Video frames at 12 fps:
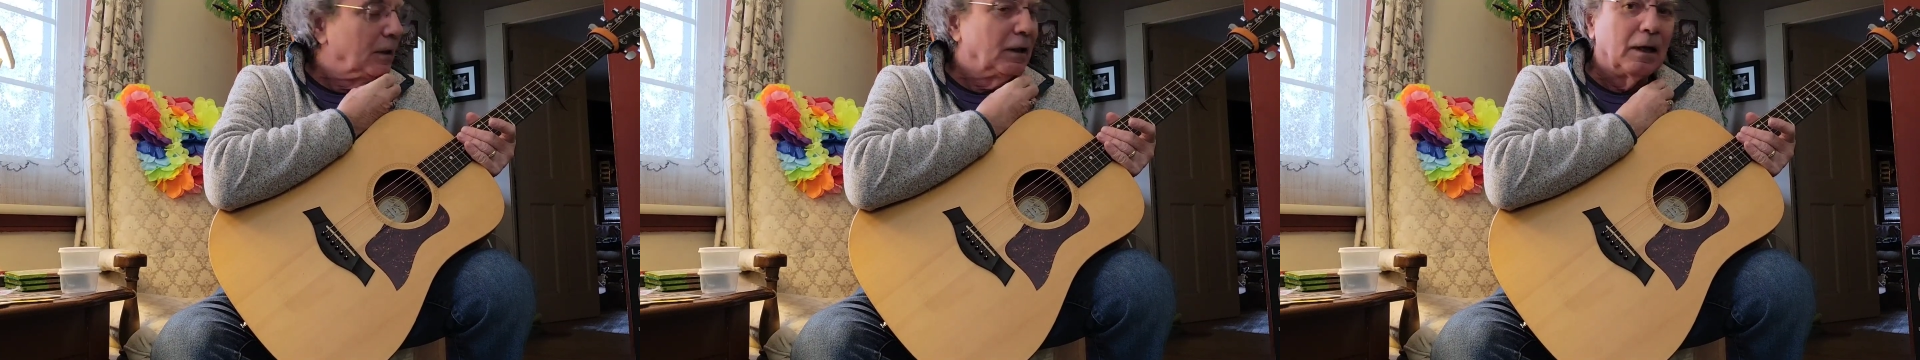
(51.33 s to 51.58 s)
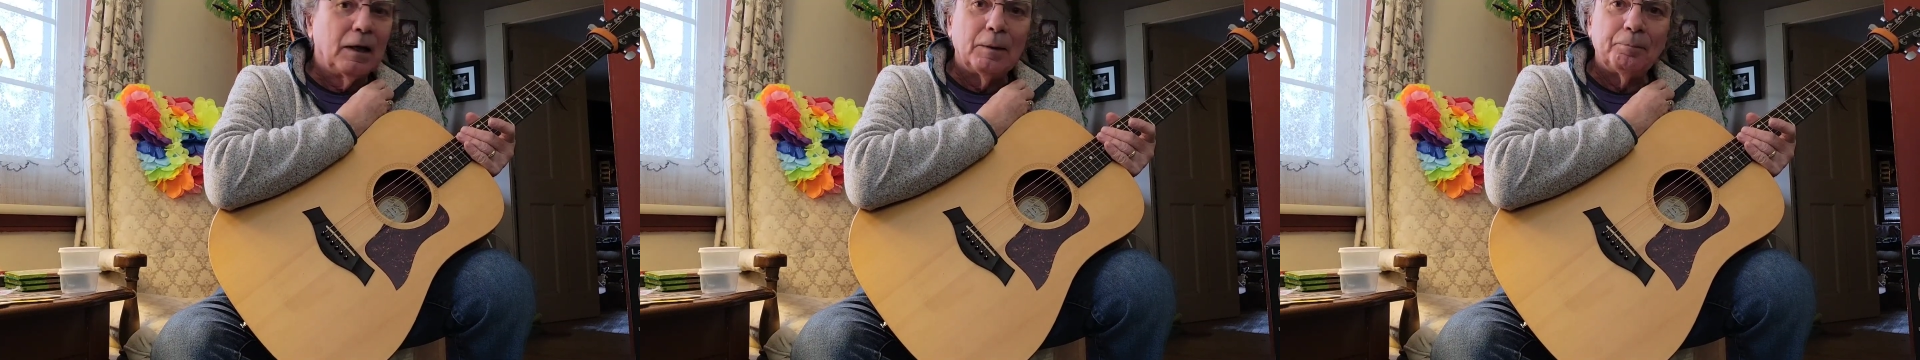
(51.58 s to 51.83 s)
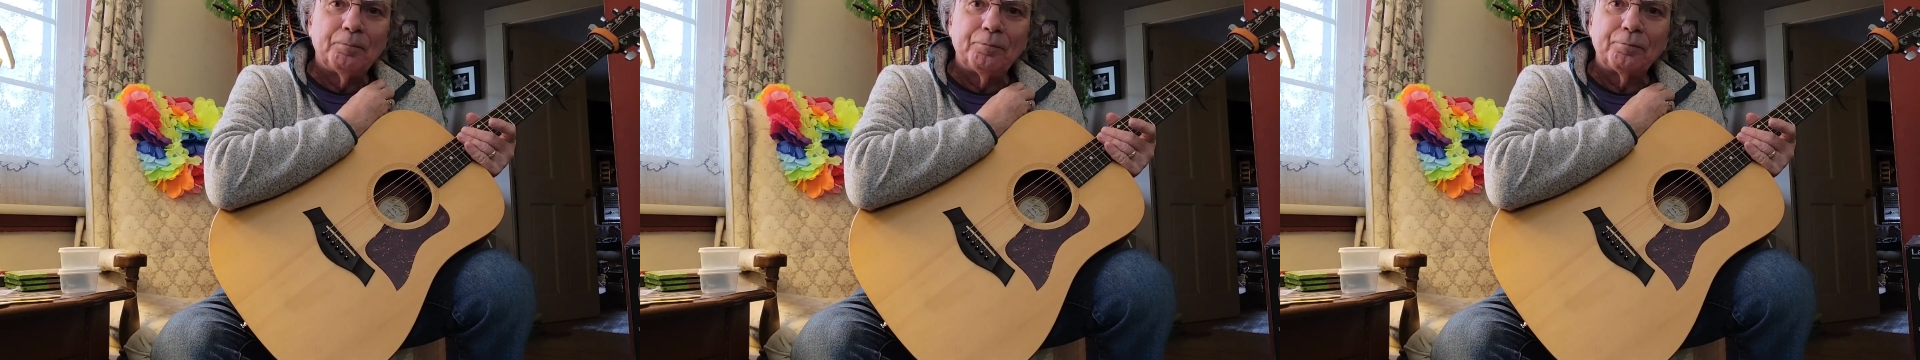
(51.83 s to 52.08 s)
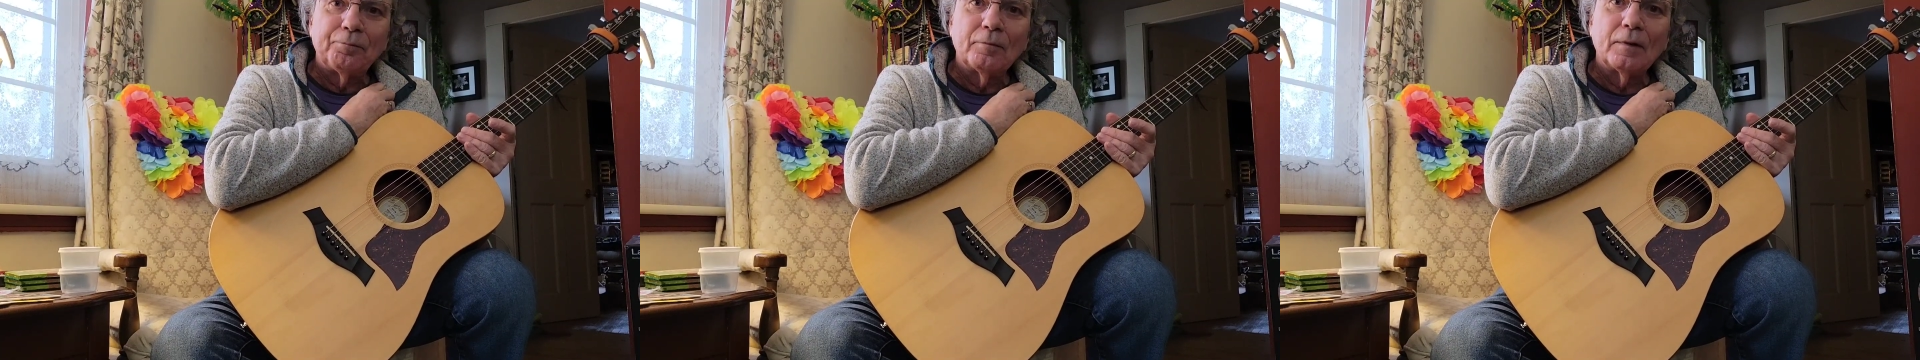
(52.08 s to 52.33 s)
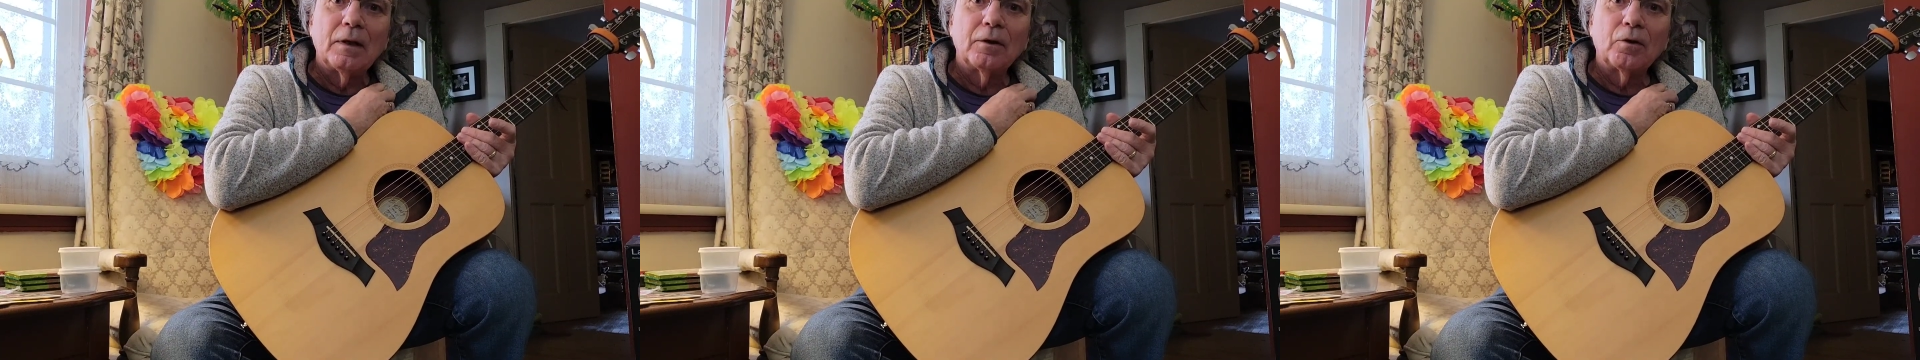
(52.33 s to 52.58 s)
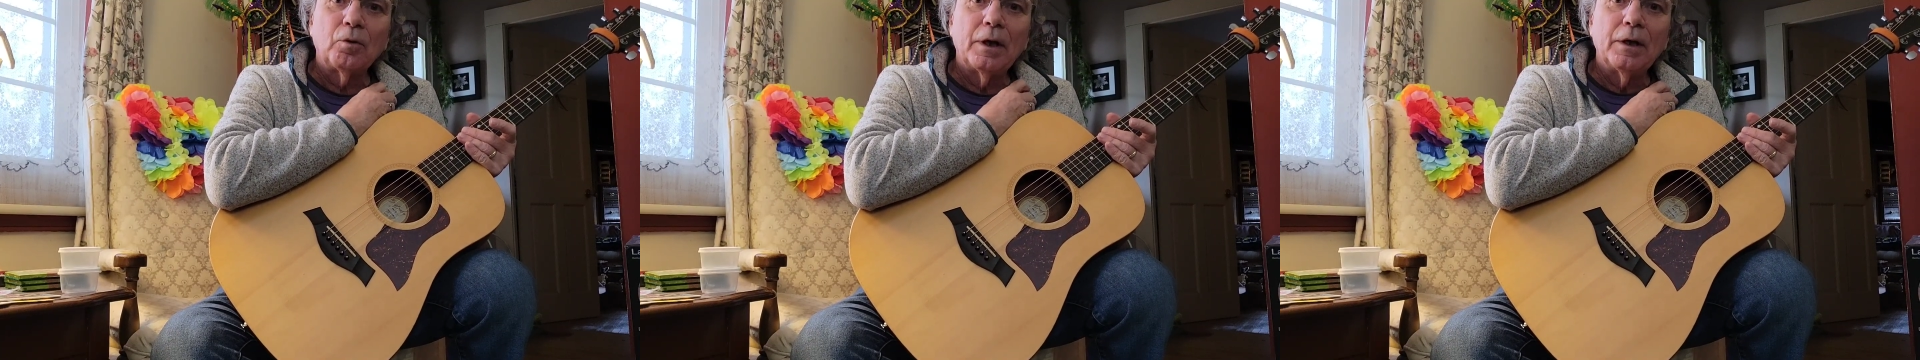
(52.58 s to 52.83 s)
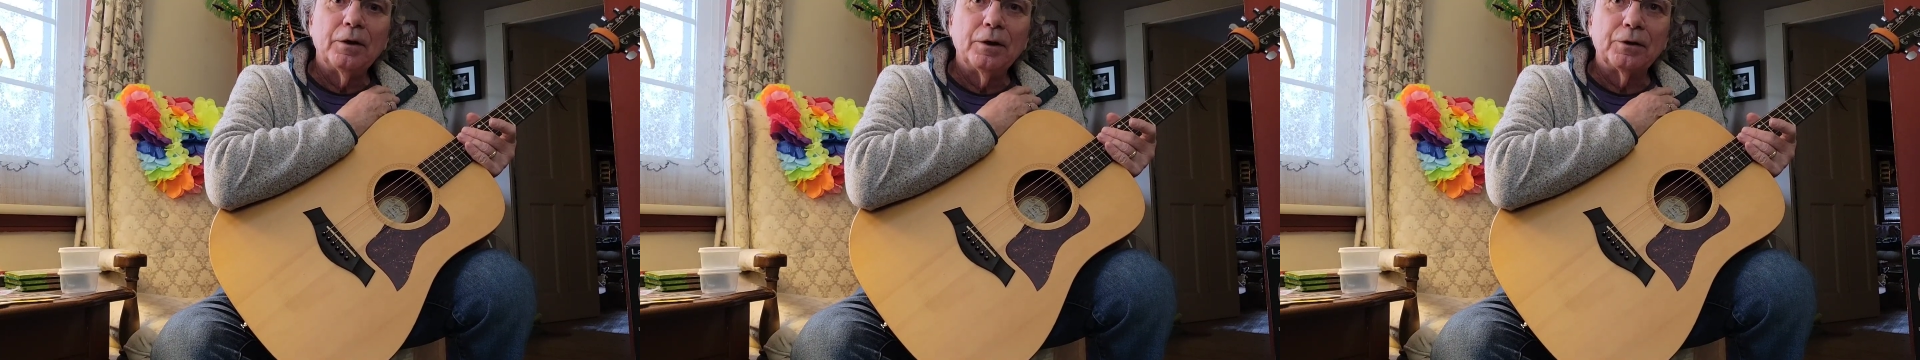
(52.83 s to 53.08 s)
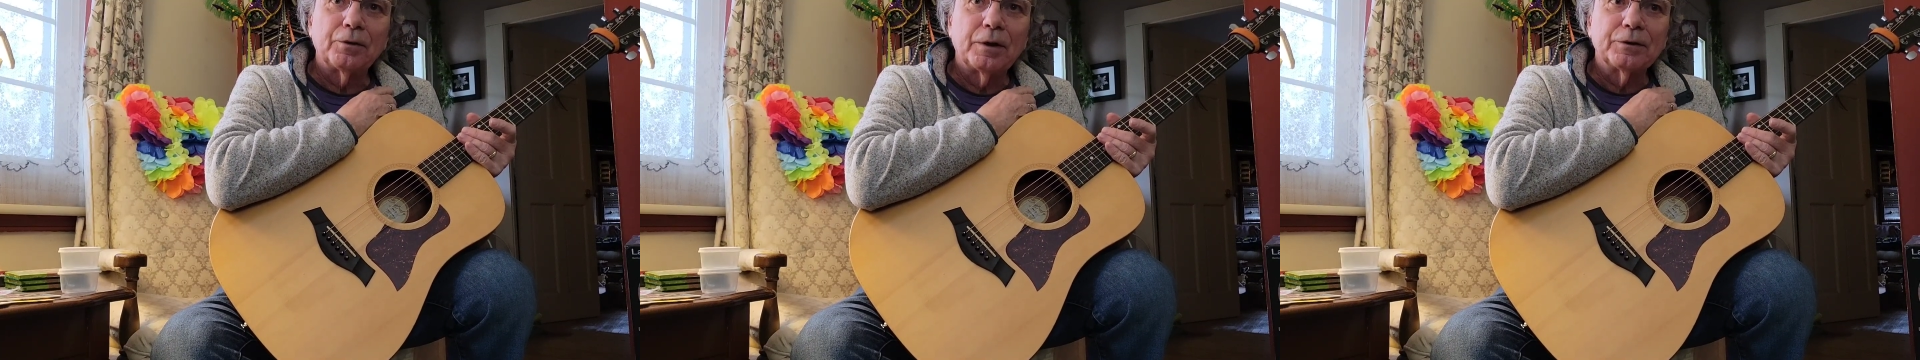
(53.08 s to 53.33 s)
Um, Quite an
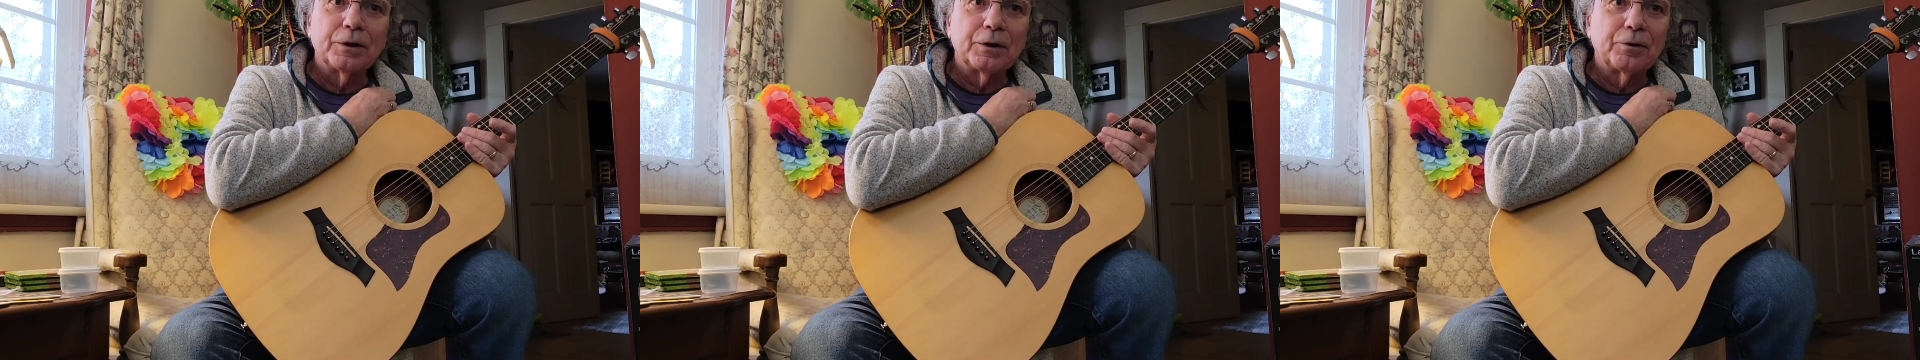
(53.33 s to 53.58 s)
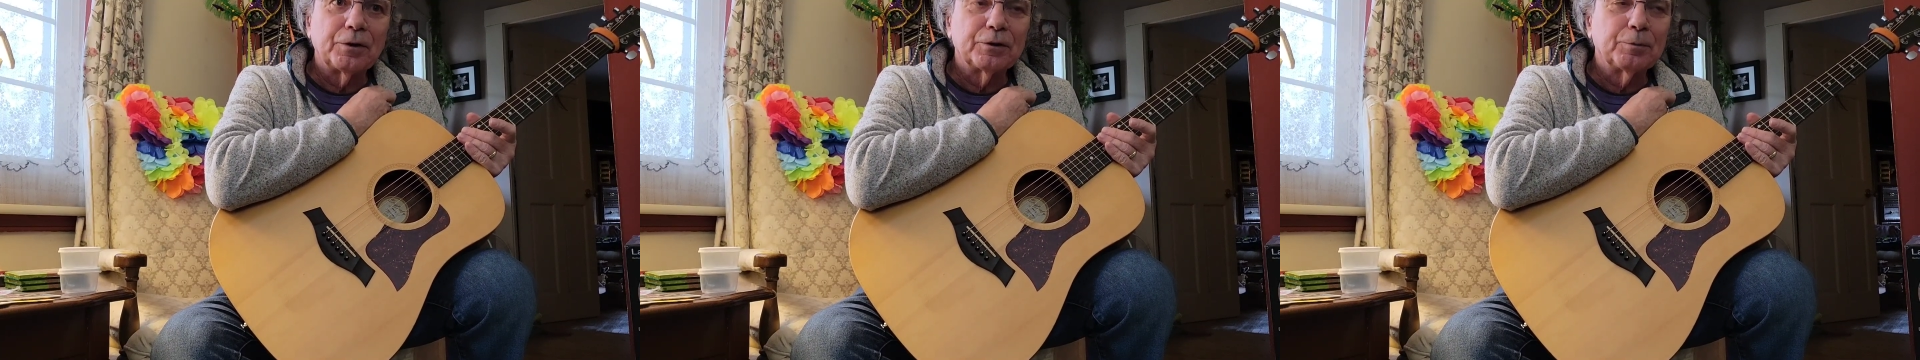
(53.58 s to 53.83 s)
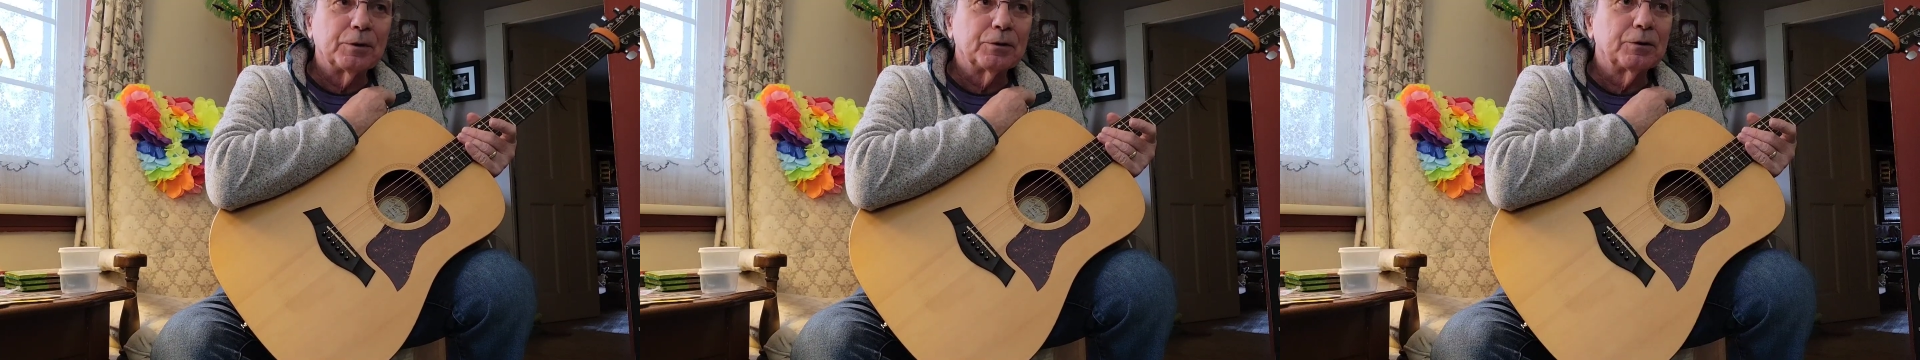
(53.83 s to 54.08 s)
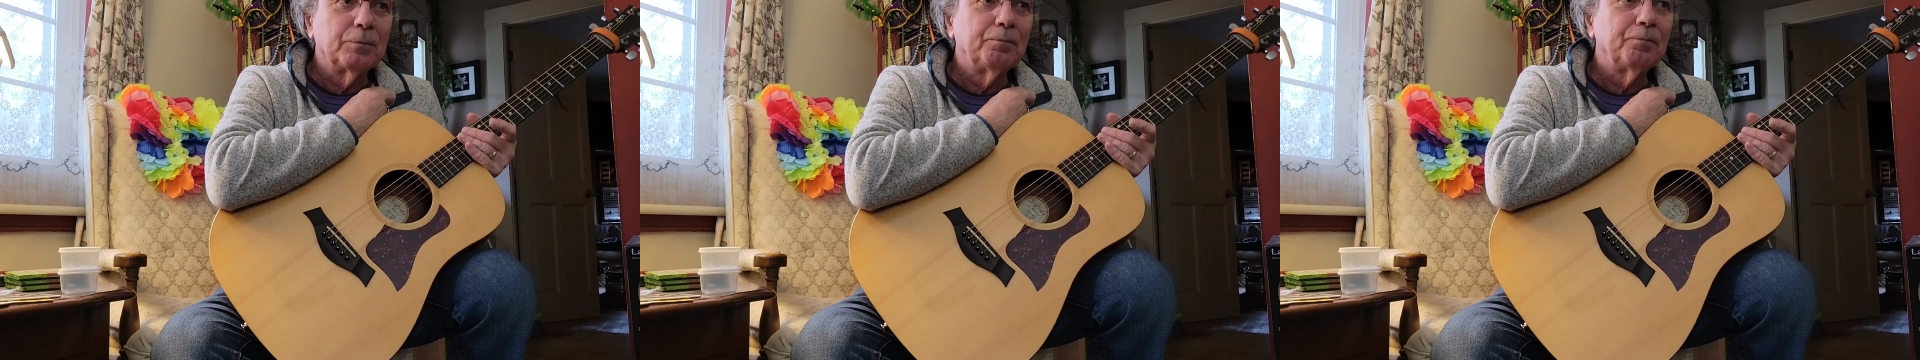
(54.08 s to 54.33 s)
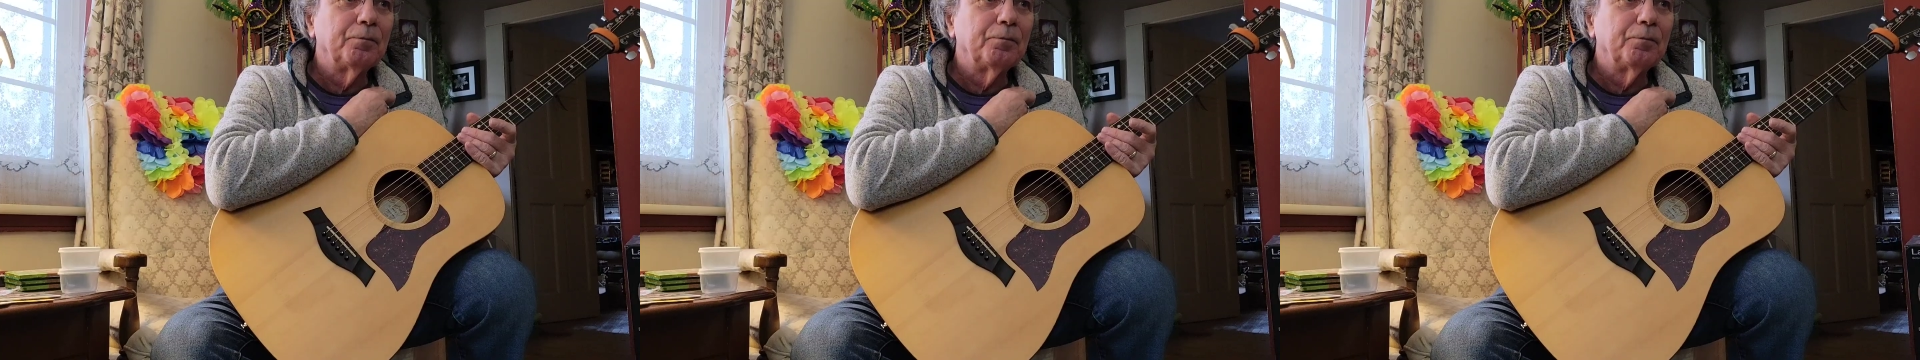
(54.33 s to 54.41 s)
interesting Christmas.